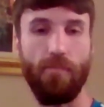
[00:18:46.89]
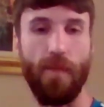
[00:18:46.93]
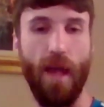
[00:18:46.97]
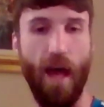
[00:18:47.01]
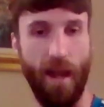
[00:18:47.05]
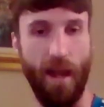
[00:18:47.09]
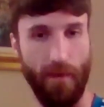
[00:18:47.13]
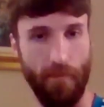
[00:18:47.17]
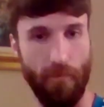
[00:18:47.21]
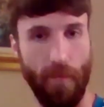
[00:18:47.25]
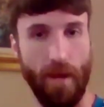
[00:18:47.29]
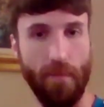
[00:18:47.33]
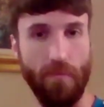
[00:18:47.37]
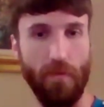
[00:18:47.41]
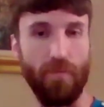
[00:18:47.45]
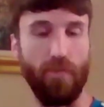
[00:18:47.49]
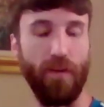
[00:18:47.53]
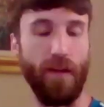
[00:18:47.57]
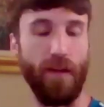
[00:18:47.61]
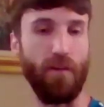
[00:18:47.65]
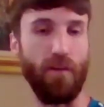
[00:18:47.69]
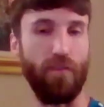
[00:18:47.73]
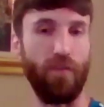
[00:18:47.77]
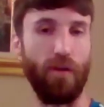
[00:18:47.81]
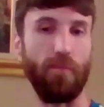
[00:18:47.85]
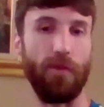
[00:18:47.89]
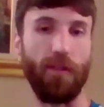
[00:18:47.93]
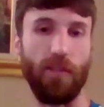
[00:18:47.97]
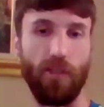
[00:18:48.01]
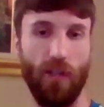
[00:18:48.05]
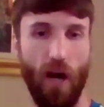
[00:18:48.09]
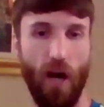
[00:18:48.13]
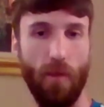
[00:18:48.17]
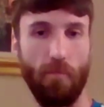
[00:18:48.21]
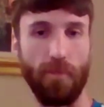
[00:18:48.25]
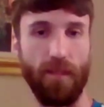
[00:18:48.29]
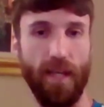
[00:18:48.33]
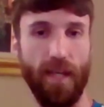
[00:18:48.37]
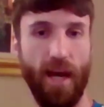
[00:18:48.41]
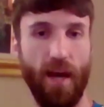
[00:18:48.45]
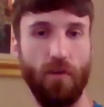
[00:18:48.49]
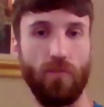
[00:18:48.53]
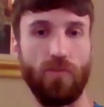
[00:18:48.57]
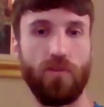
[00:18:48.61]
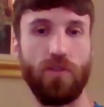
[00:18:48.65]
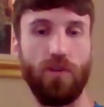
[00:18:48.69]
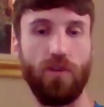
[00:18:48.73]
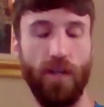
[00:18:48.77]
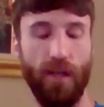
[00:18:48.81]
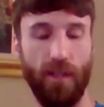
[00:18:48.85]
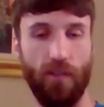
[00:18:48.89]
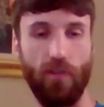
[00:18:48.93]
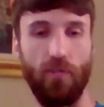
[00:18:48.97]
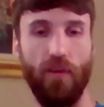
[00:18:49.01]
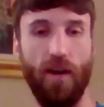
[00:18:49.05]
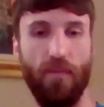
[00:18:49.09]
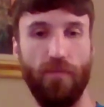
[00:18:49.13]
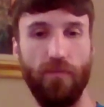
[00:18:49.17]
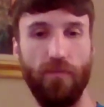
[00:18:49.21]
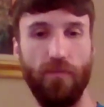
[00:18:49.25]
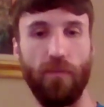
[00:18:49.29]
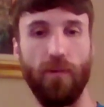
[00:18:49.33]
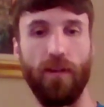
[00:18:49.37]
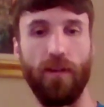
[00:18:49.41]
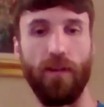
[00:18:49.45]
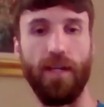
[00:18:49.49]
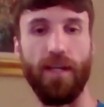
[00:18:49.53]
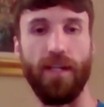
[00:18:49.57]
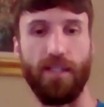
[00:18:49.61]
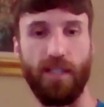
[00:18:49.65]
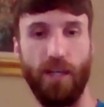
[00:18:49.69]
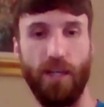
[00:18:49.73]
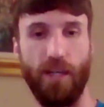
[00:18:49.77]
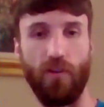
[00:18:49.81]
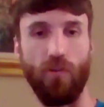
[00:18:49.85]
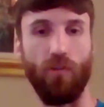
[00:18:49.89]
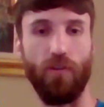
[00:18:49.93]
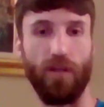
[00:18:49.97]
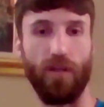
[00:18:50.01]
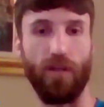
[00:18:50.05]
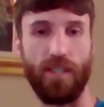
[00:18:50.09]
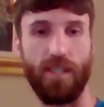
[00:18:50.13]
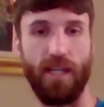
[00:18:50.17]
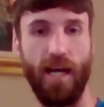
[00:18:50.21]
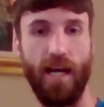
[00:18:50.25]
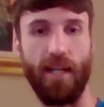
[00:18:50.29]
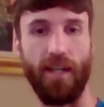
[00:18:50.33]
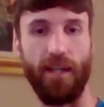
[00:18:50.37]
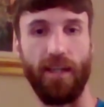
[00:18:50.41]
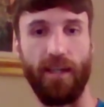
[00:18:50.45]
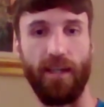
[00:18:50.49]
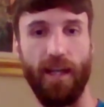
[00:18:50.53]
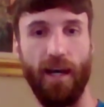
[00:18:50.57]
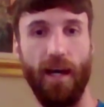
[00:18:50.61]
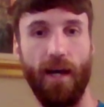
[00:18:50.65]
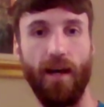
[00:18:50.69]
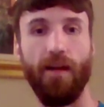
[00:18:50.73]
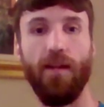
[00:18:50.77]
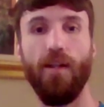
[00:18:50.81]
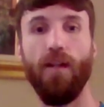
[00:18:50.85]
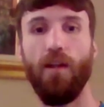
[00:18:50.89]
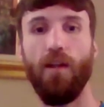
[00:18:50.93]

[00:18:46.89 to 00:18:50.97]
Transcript: and maybe feed it from the top down so that the referees are understanding that,